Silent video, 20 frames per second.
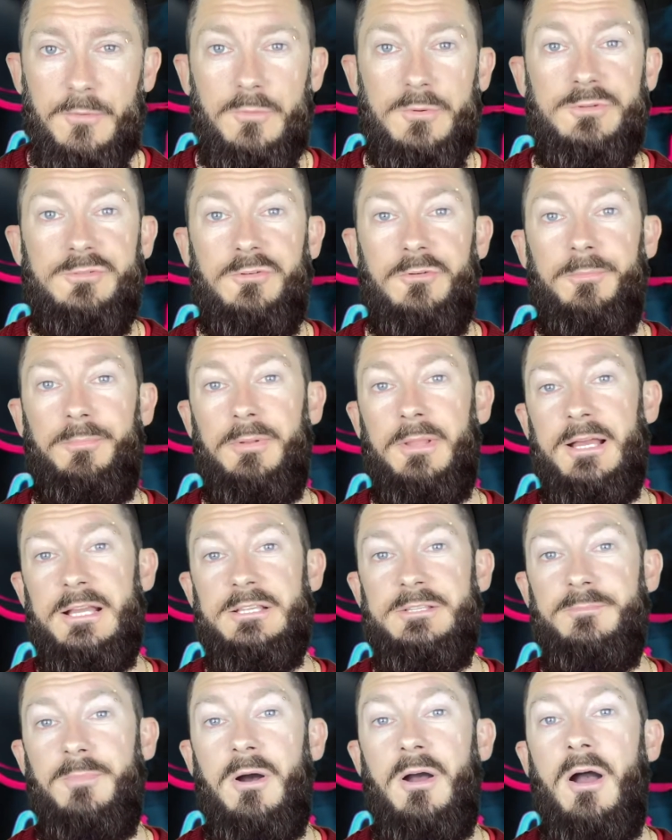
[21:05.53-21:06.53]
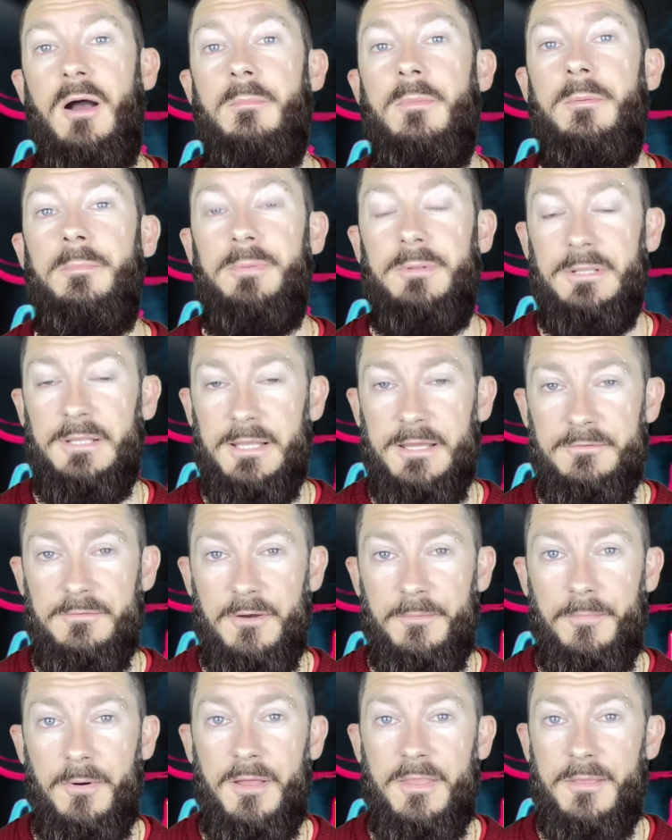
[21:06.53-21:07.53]
was replaced by I'm a
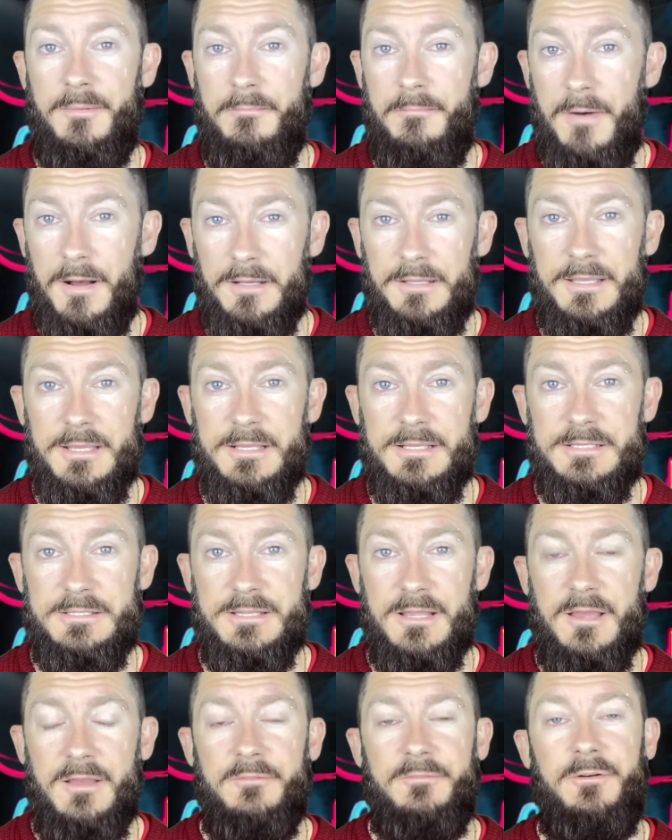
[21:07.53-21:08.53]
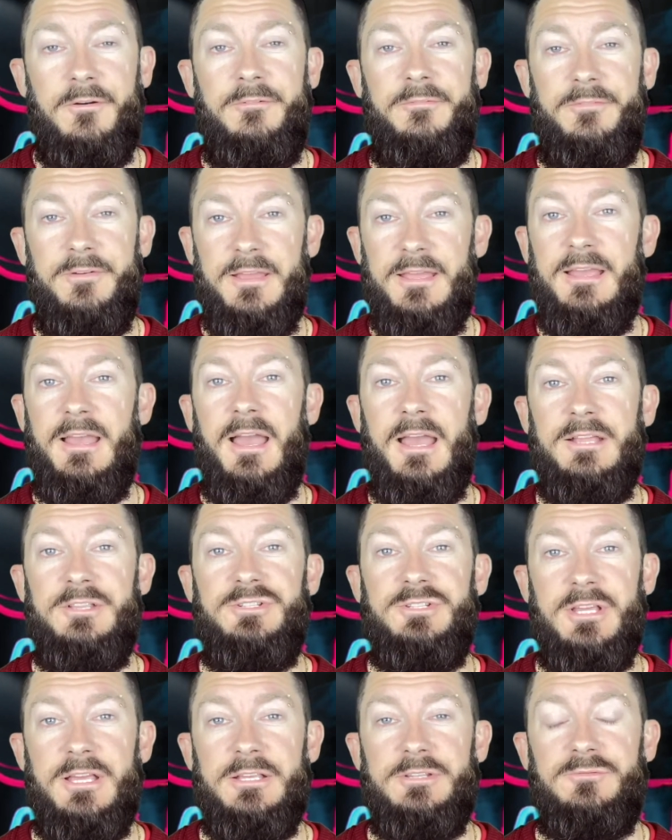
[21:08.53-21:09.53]
Believer by the Monkees for
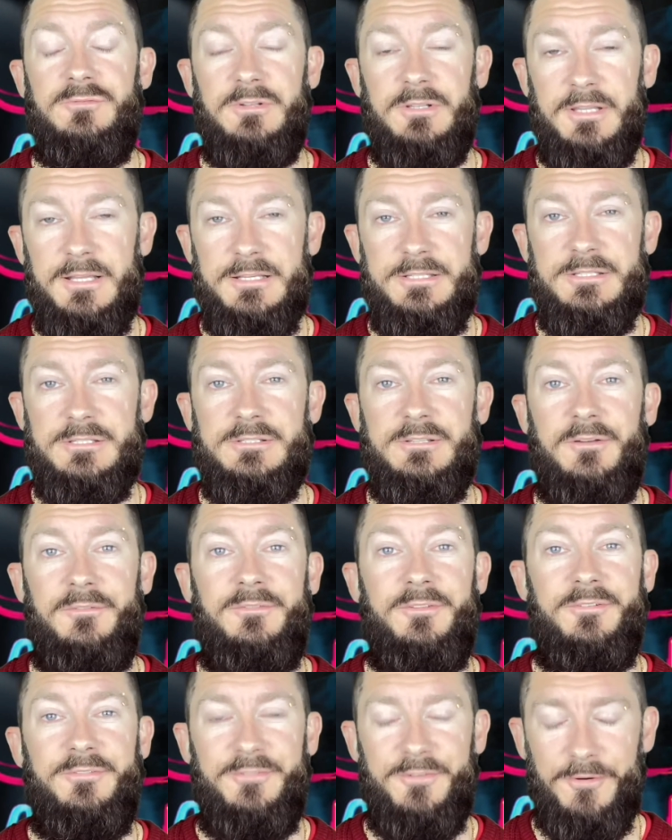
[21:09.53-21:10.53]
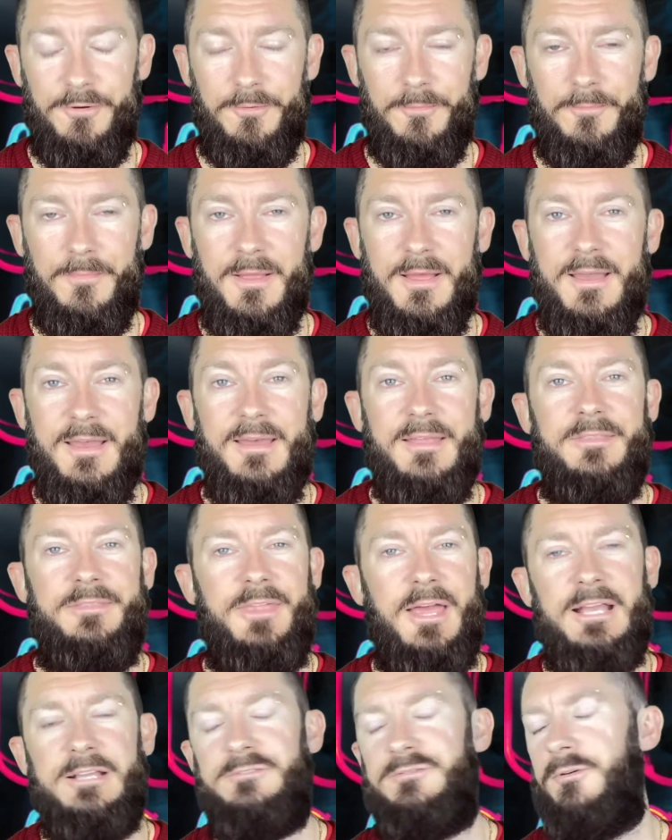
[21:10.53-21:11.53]
VHS releases of the film.
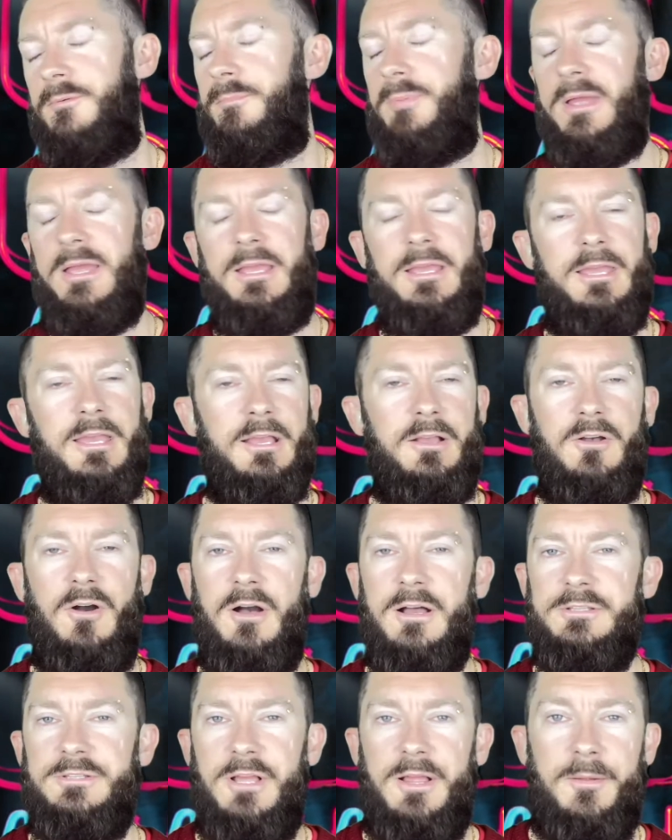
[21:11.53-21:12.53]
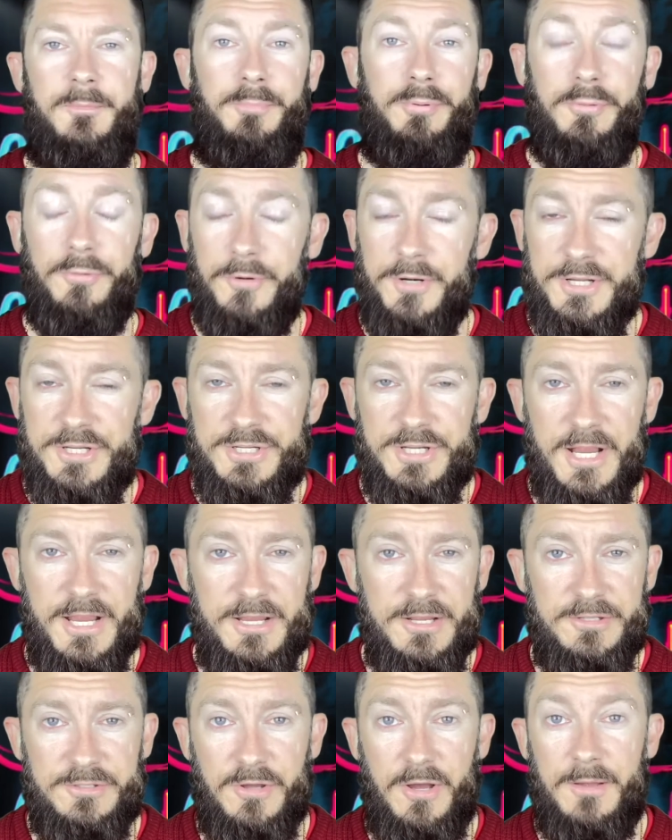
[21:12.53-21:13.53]
Thanks for being here, guys. I
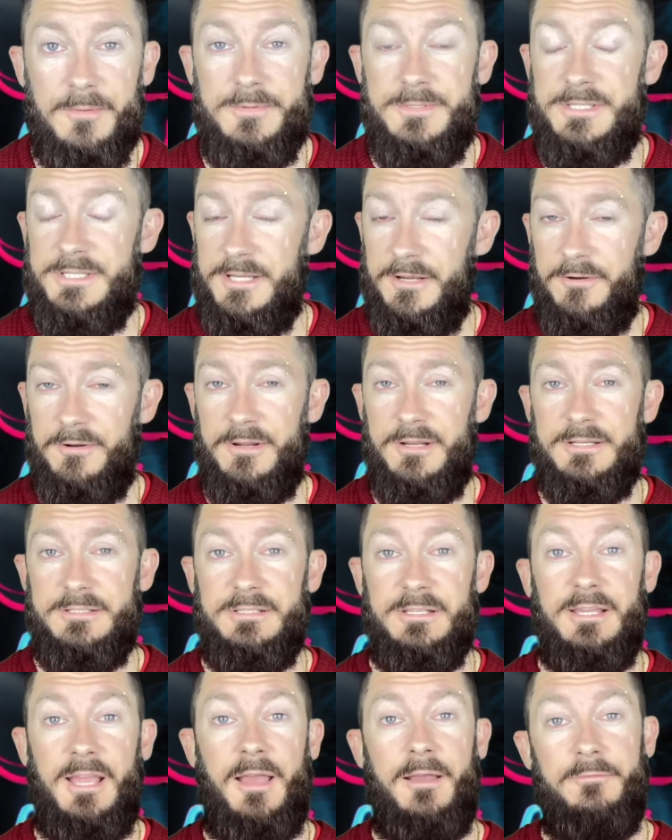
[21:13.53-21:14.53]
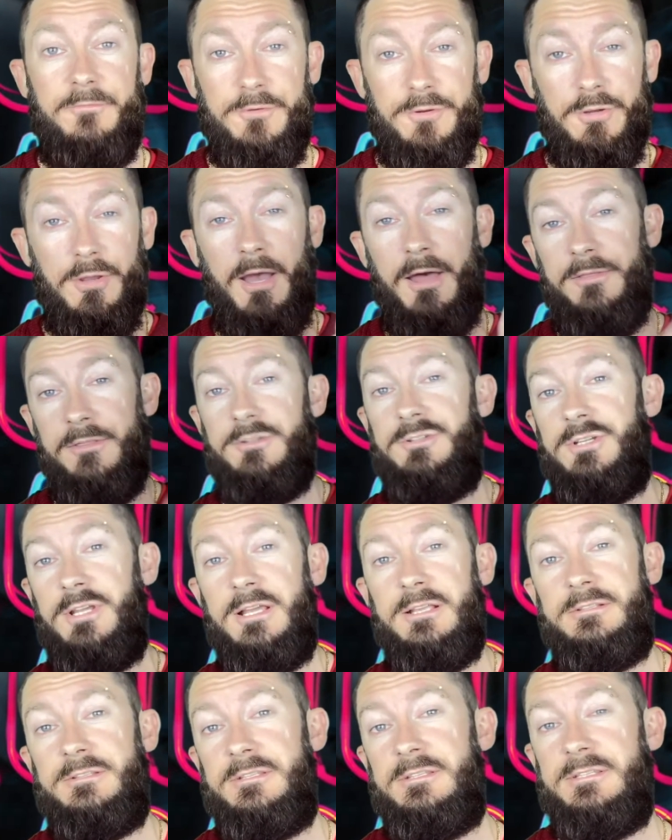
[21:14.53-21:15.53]
appreciate your time. Seriously, have you had the
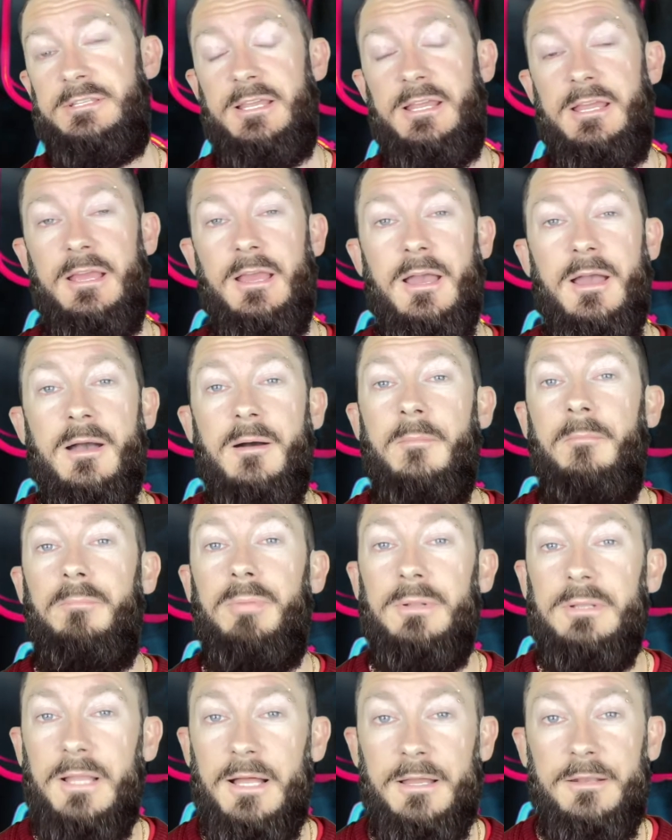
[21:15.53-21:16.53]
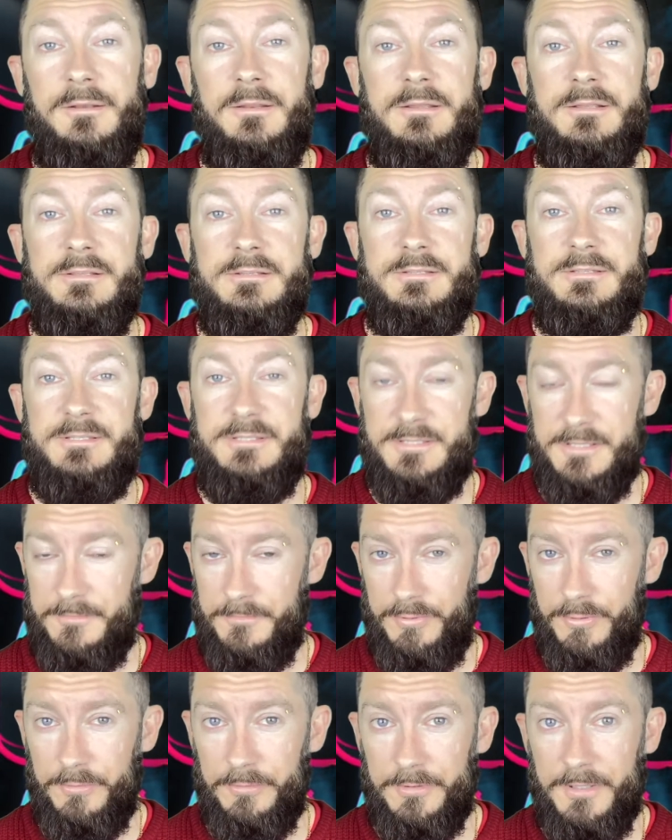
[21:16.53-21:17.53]
chance to see Blood
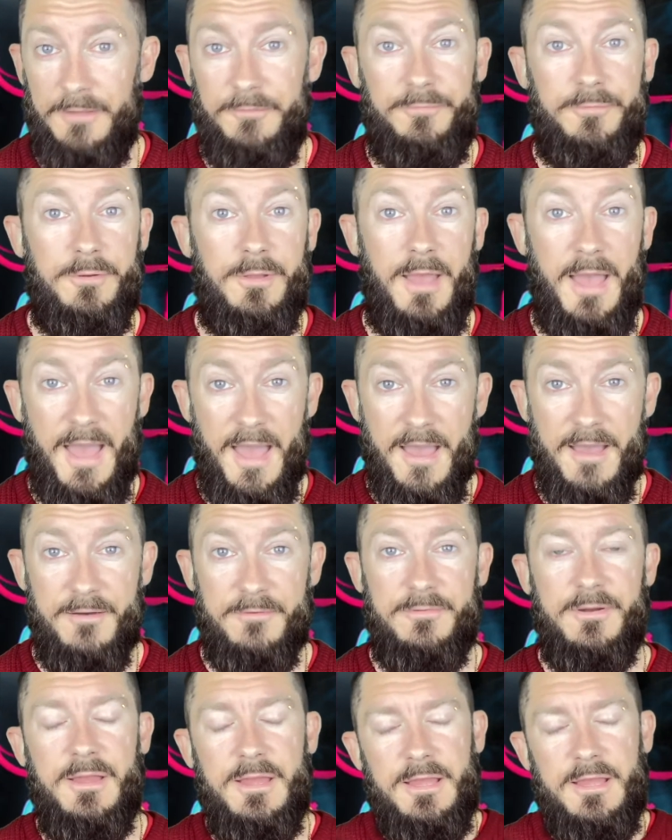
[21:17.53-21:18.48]
Simple? If you have,